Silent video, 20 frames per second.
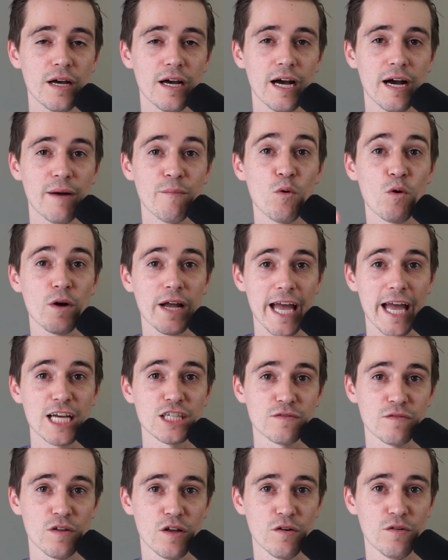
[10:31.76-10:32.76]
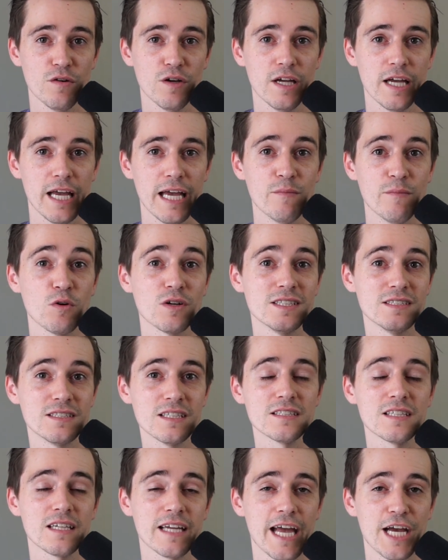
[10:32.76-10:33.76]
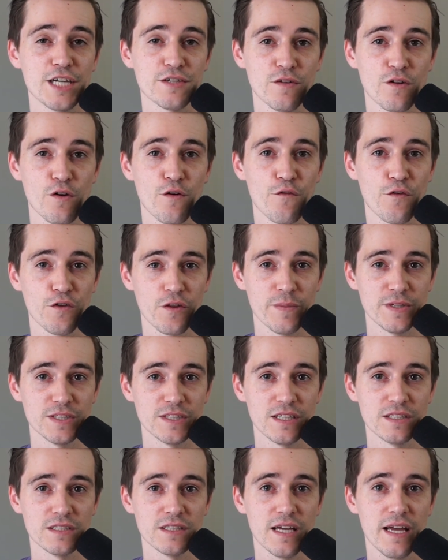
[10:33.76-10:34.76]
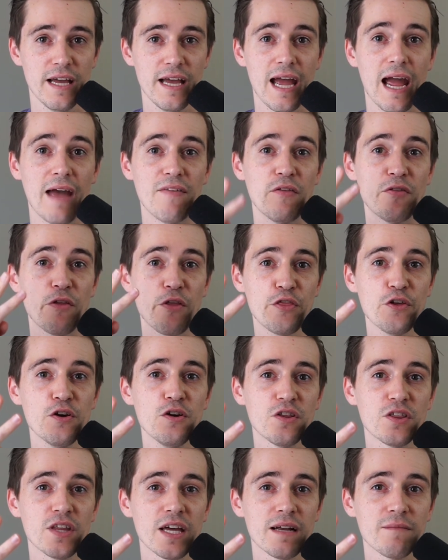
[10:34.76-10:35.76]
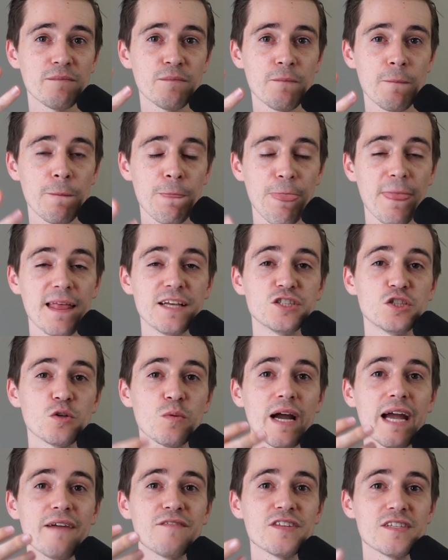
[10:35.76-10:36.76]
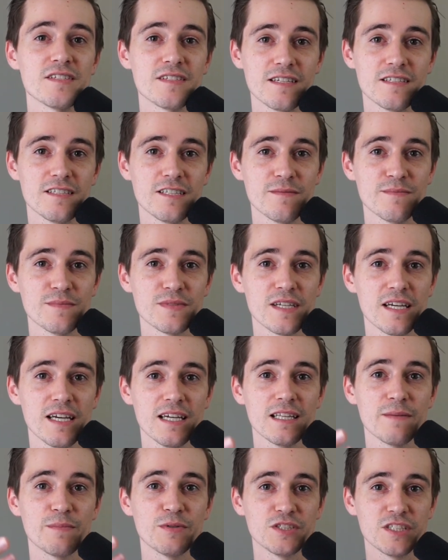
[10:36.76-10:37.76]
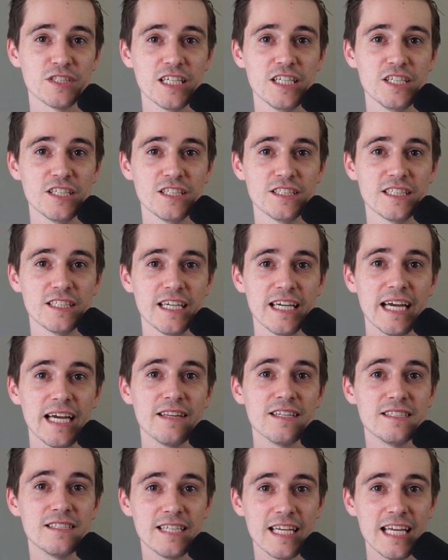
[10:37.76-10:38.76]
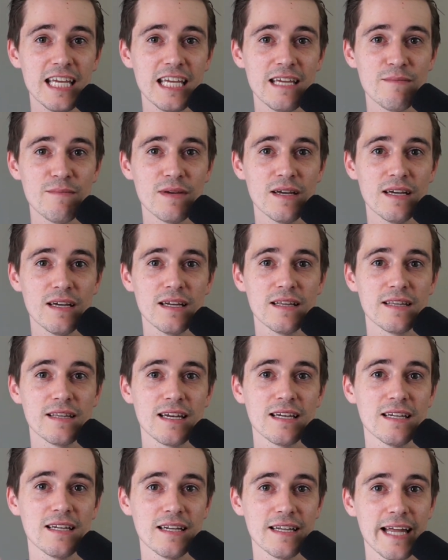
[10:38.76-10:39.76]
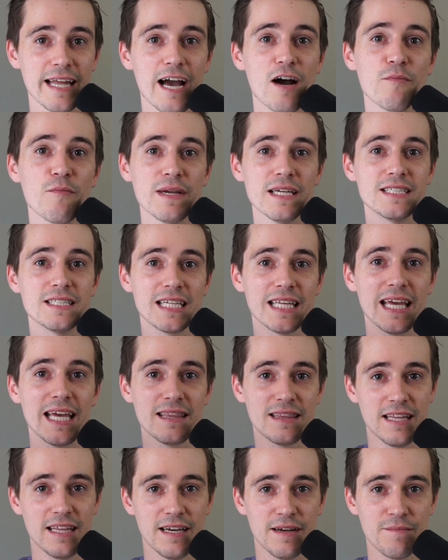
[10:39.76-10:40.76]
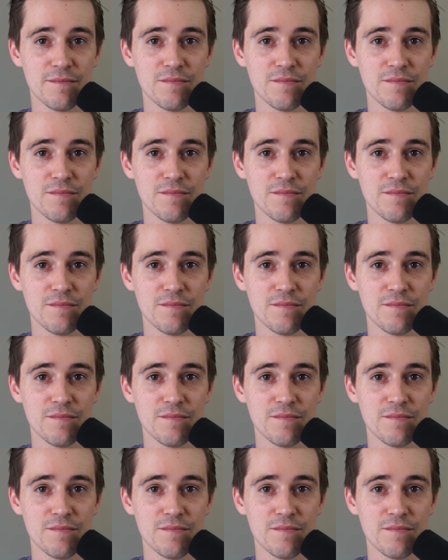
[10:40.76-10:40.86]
more cash flow, and more consistent cash flow for the business? And then the third thing is, do I have the systems, the procedures, and the team that will allow me to get there?